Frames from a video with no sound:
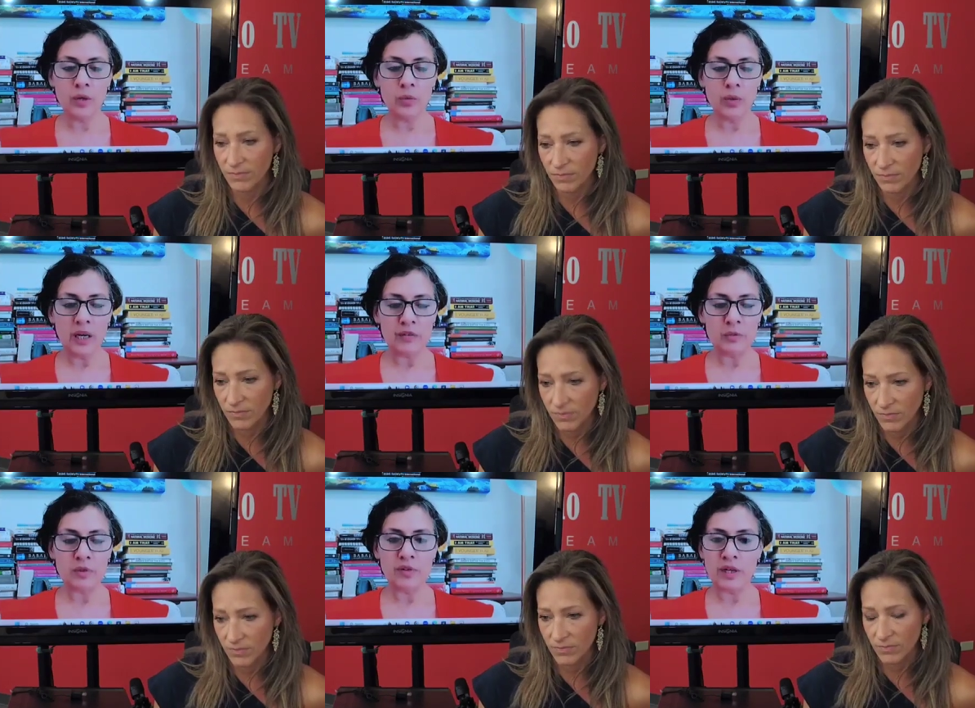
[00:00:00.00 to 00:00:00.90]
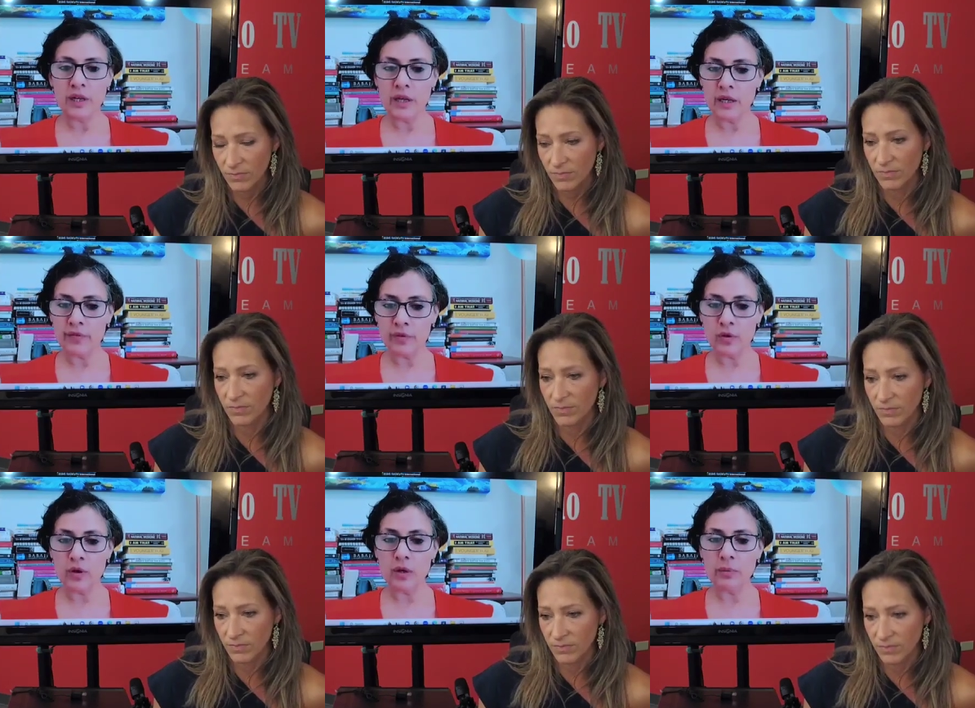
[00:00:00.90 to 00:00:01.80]
Speaker 1: we have to be very
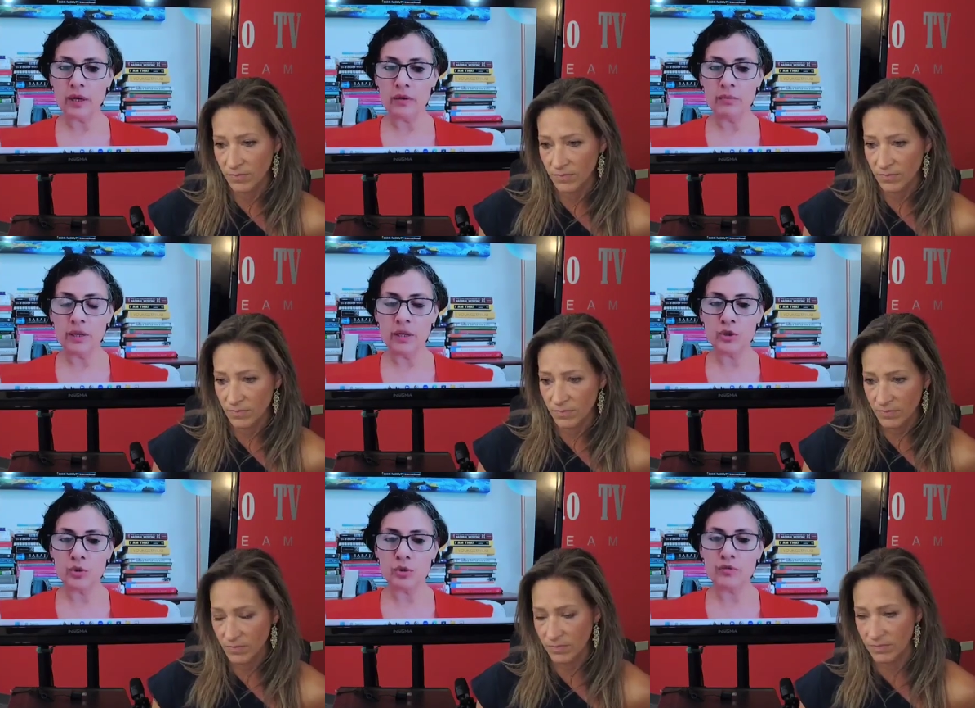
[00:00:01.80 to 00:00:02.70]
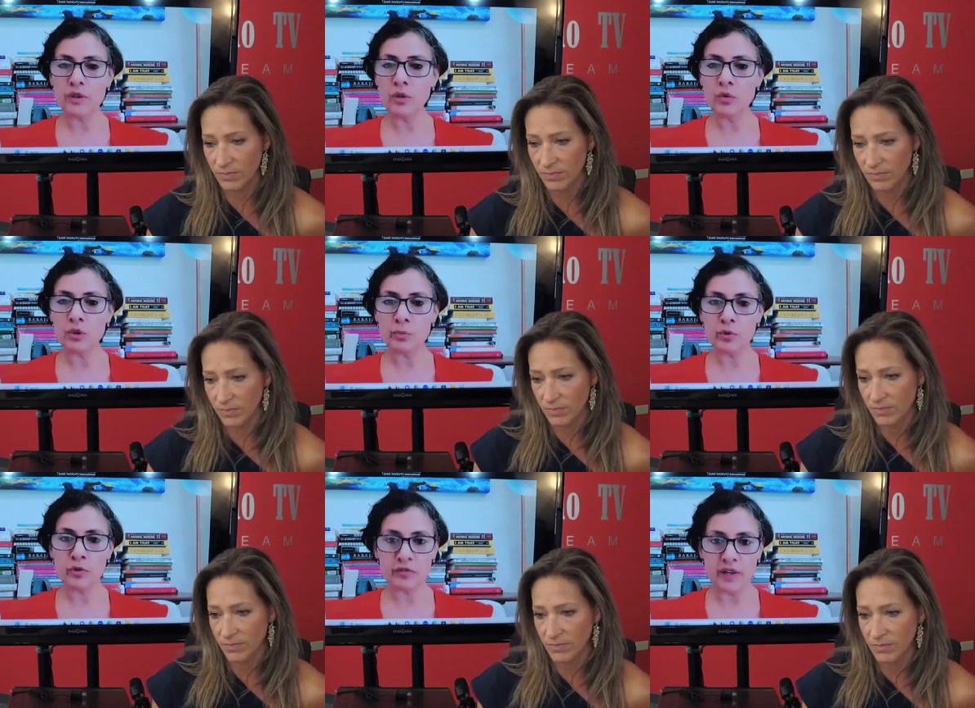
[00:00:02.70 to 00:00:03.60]
careful about making sure we know the
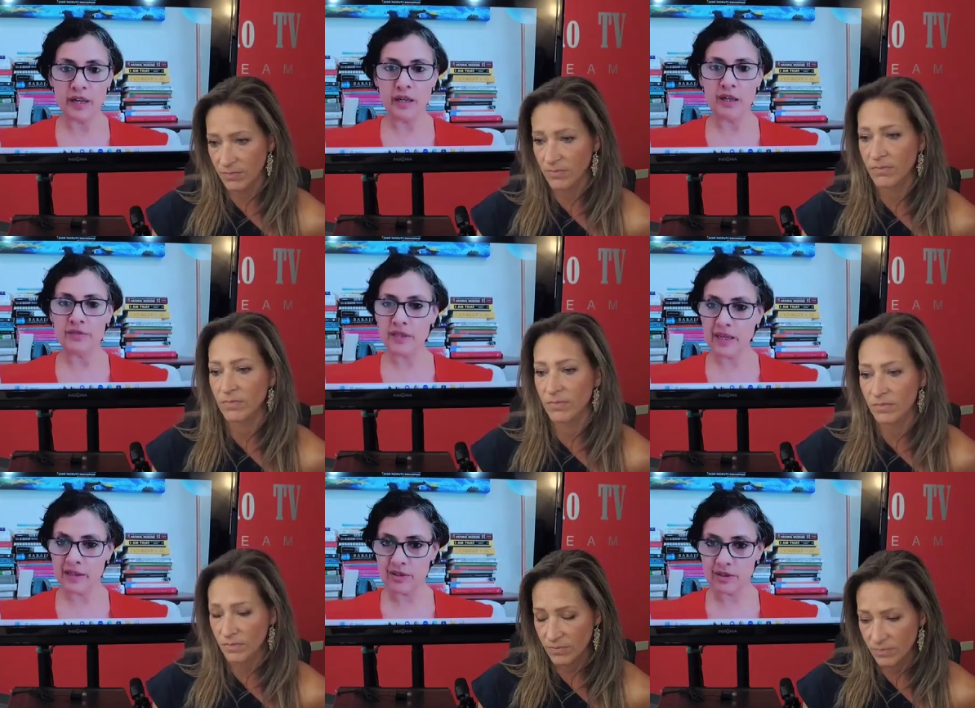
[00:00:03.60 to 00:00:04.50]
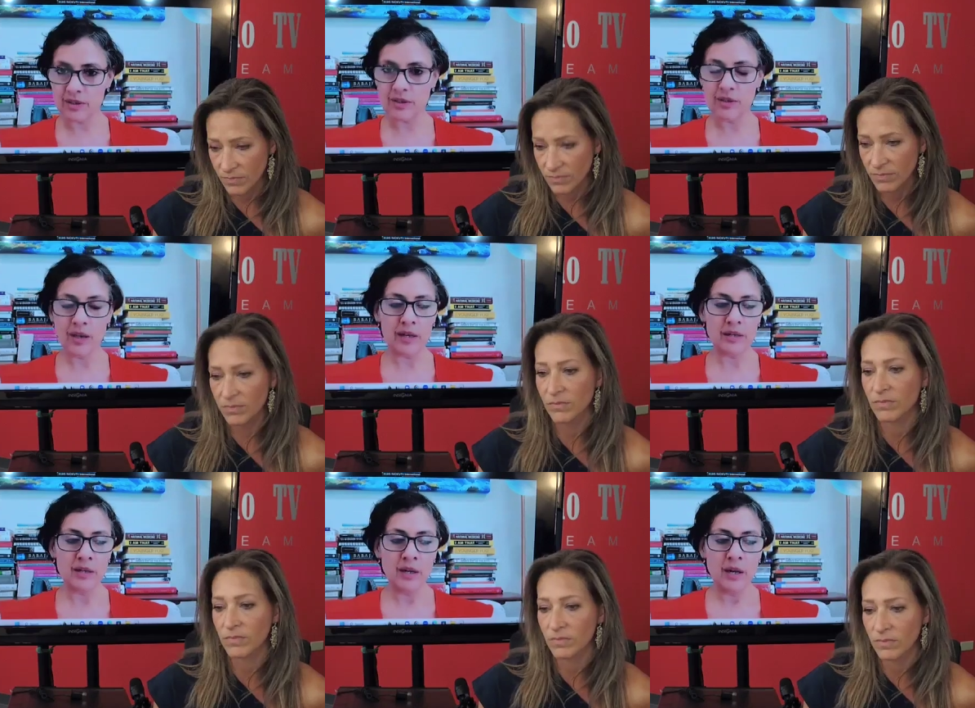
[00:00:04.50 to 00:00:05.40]
profile of the cancer that
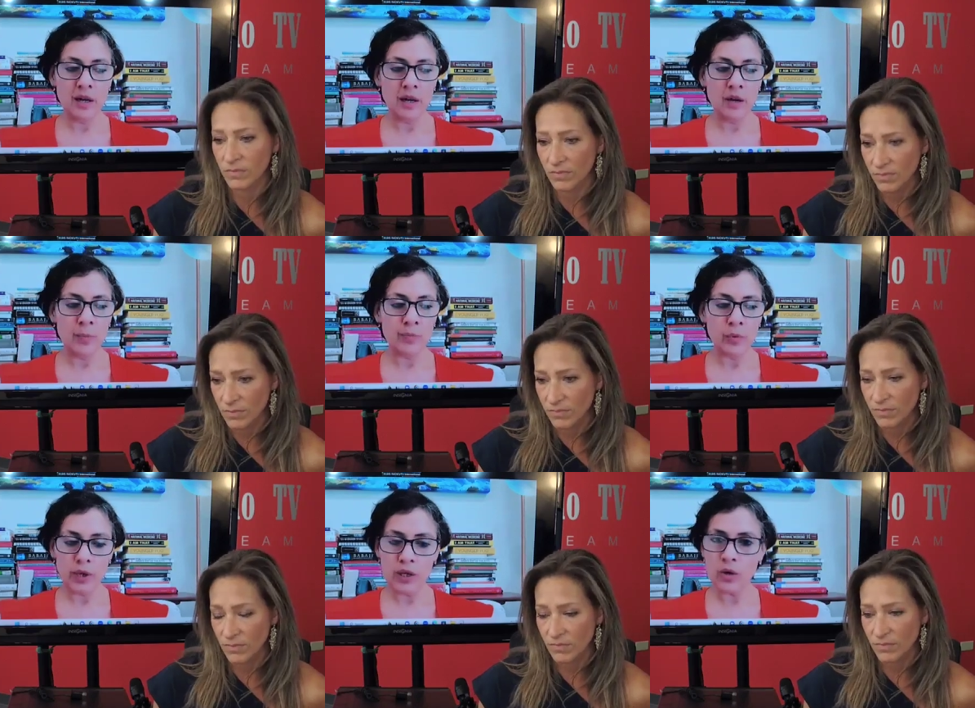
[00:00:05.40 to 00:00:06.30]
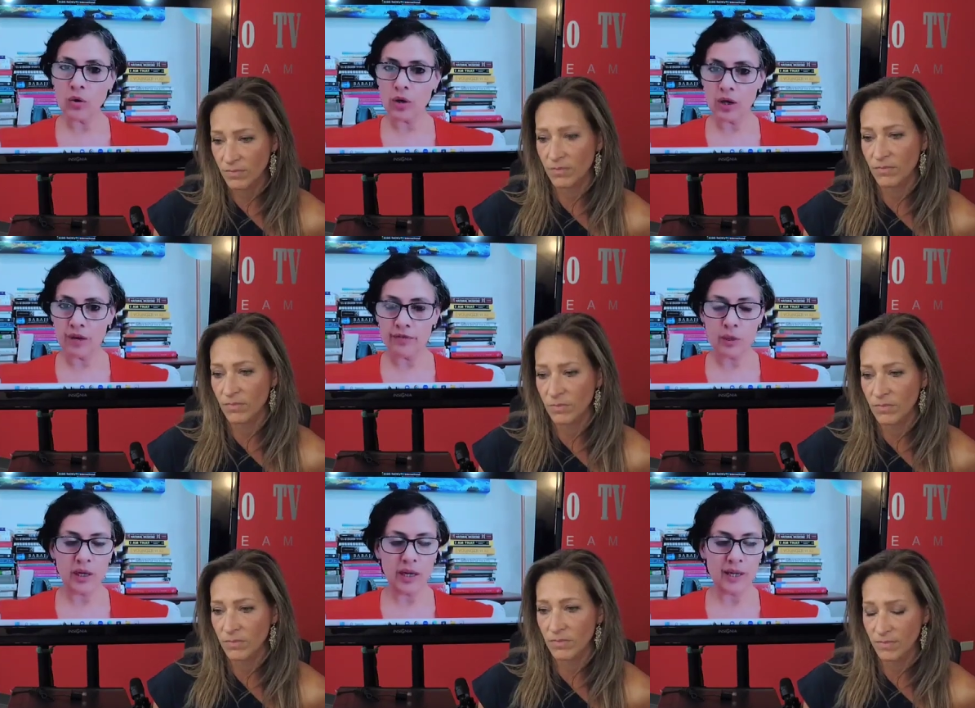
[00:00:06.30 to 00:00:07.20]
um, we or a loved one
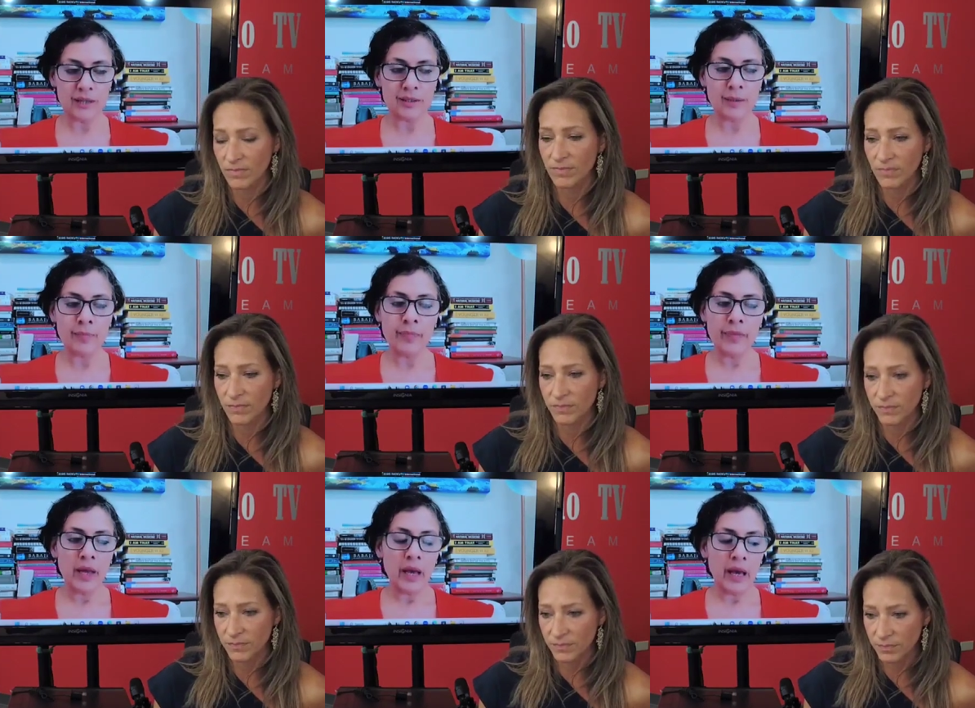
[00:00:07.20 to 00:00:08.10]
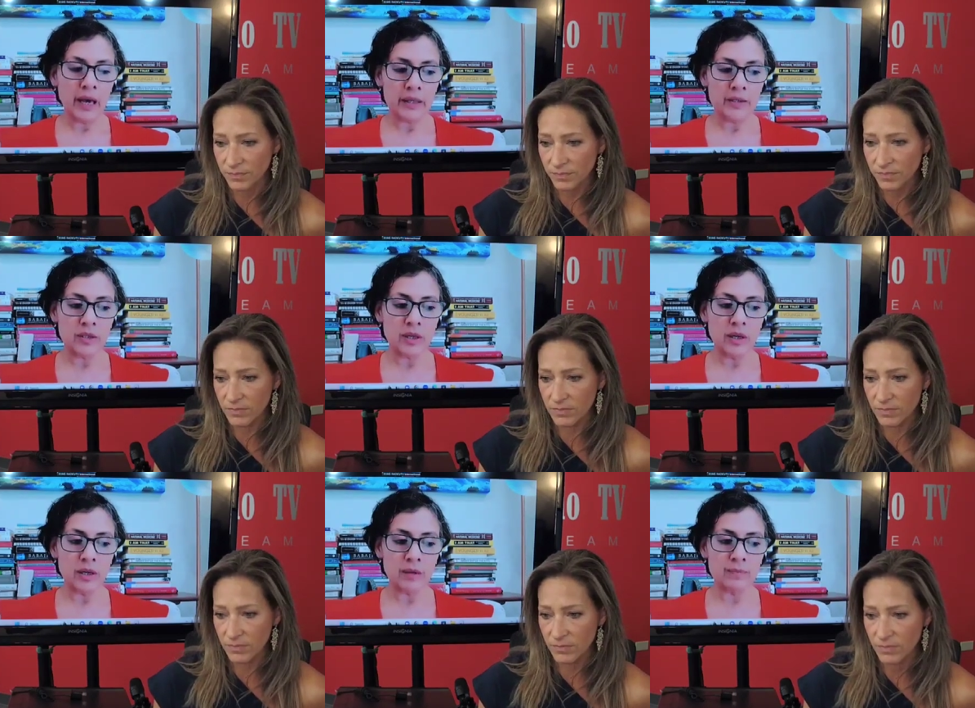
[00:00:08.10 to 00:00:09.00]
has. And
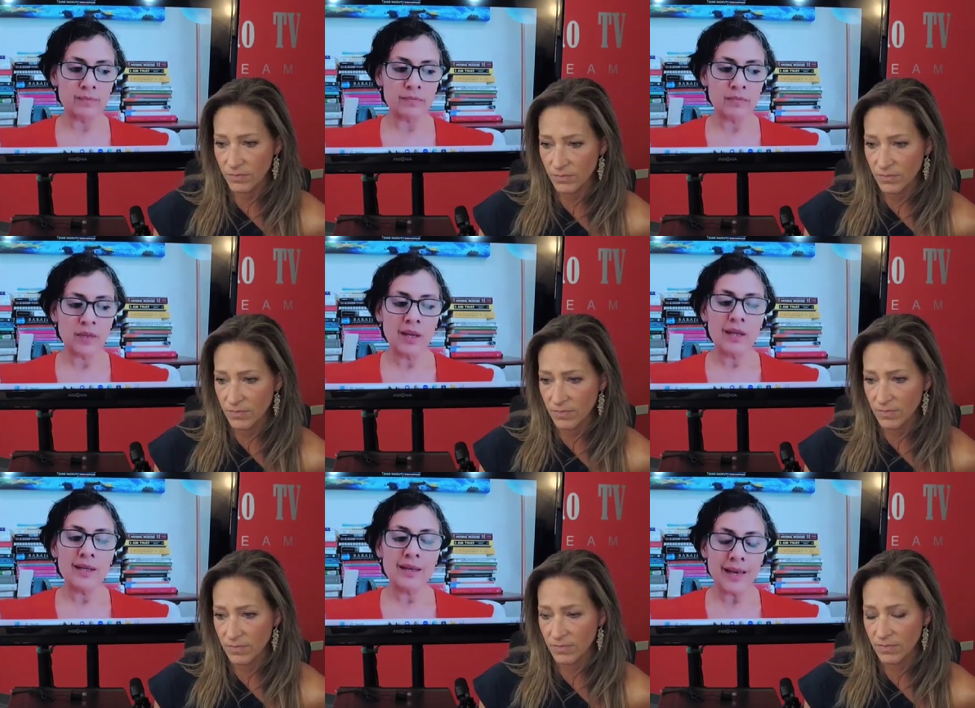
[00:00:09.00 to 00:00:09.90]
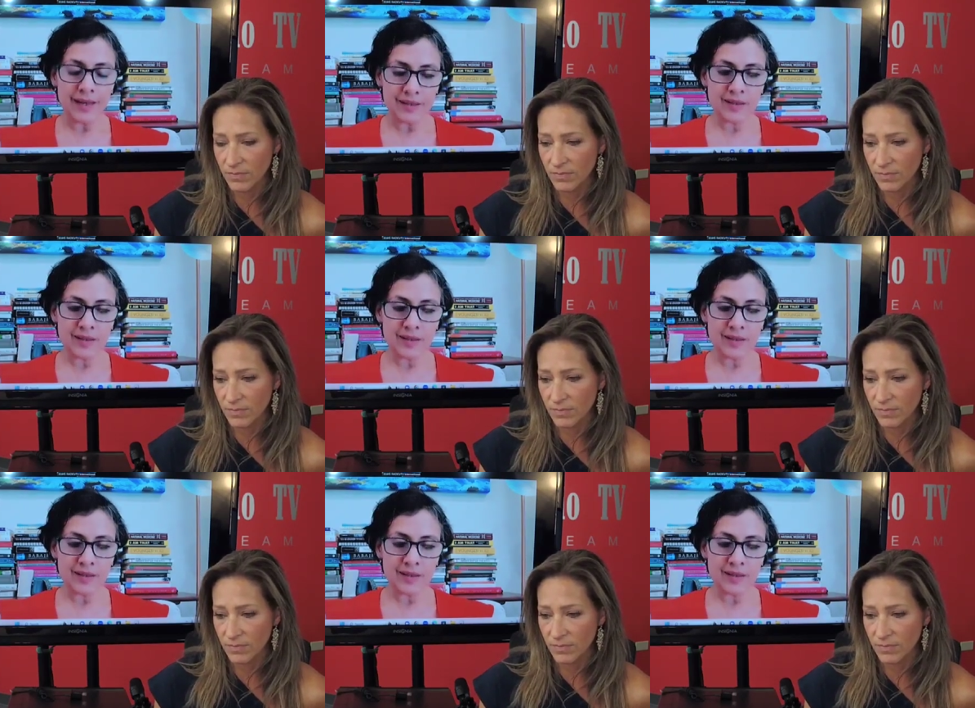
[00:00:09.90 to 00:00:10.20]
um, yes,